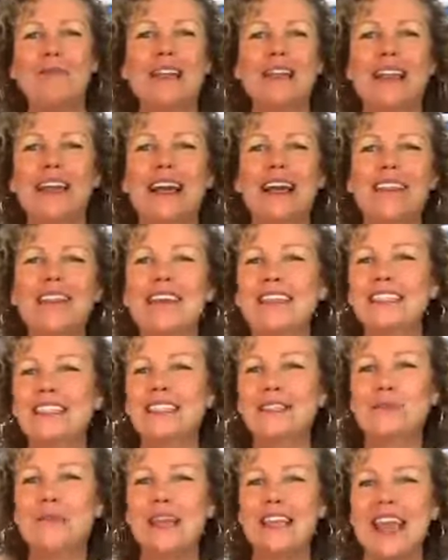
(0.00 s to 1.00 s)
I mean,
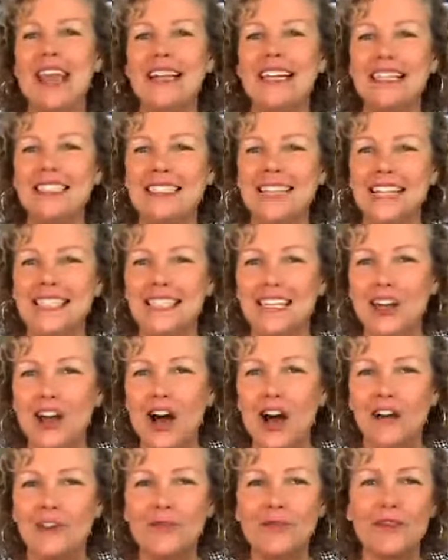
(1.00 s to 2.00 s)
that doesn't make any
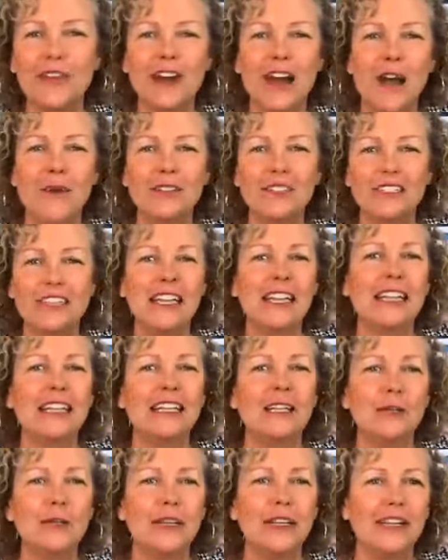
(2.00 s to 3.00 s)
sense at all. I was
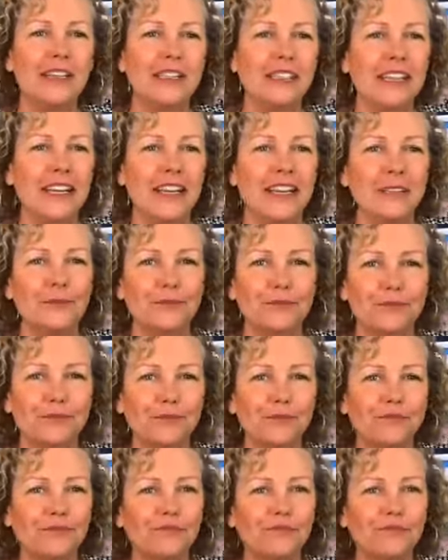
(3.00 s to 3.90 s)
getting a little bit irritated.